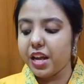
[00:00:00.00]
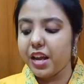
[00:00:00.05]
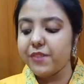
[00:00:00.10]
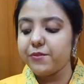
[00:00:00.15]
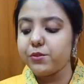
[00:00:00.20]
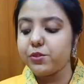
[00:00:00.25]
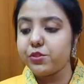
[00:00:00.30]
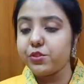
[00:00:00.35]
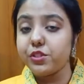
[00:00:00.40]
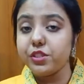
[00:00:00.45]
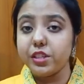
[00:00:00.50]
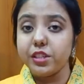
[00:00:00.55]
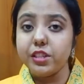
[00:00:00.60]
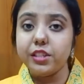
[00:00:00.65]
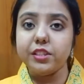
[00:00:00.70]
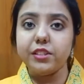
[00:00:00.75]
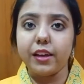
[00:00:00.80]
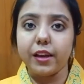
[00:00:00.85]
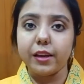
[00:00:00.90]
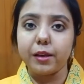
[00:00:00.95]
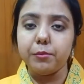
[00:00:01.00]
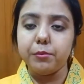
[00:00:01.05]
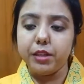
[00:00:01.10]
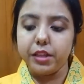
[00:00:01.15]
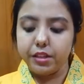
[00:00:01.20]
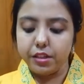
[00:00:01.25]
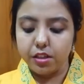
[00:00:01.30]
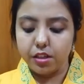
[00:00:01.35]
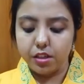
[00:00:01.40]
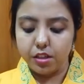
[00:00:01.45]
I would really
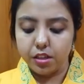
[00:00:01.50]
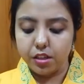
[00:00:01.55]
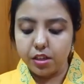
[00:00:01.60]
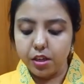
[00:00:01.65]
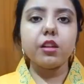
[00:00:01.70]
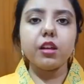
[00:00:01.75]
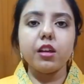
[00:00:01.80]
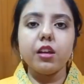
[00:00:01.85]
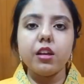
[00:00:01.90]
recommend the